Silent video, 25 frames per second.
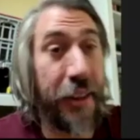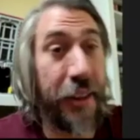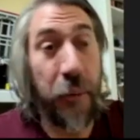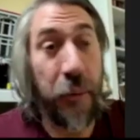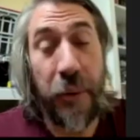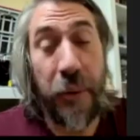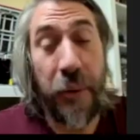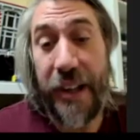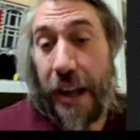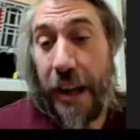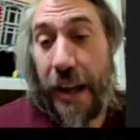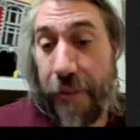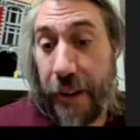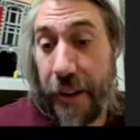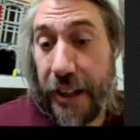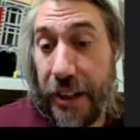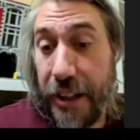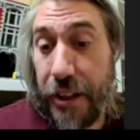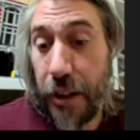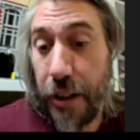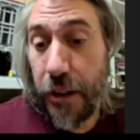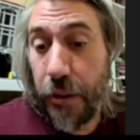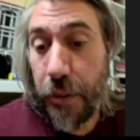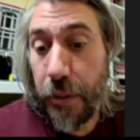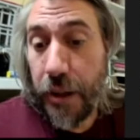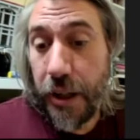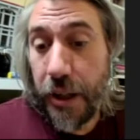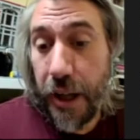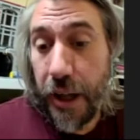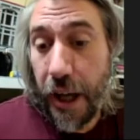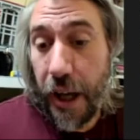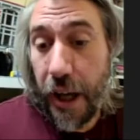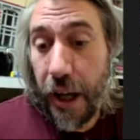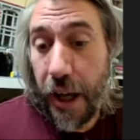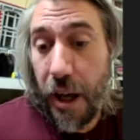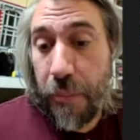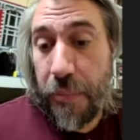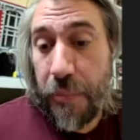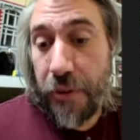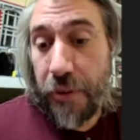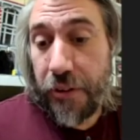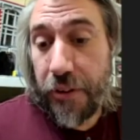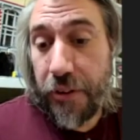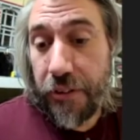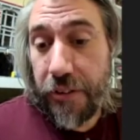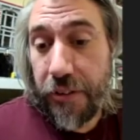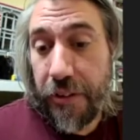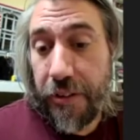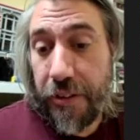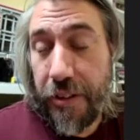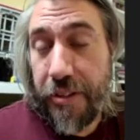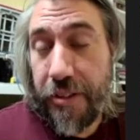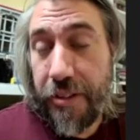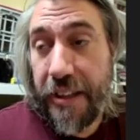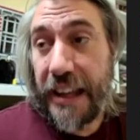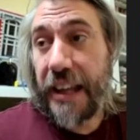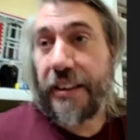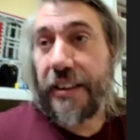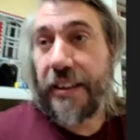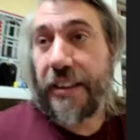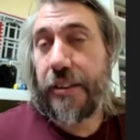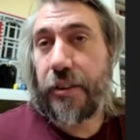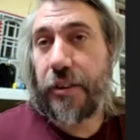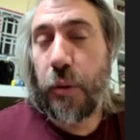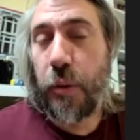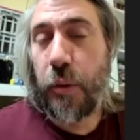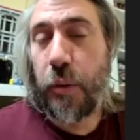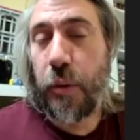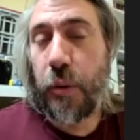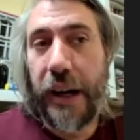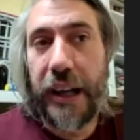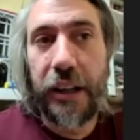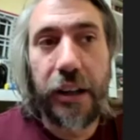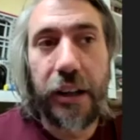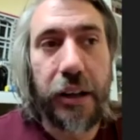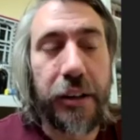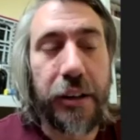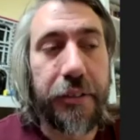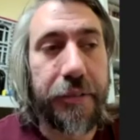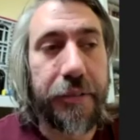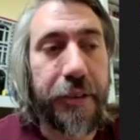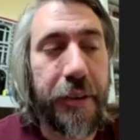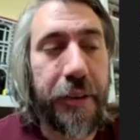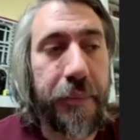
we definitely do. Um, the, the, the thing is, there's quite a lot of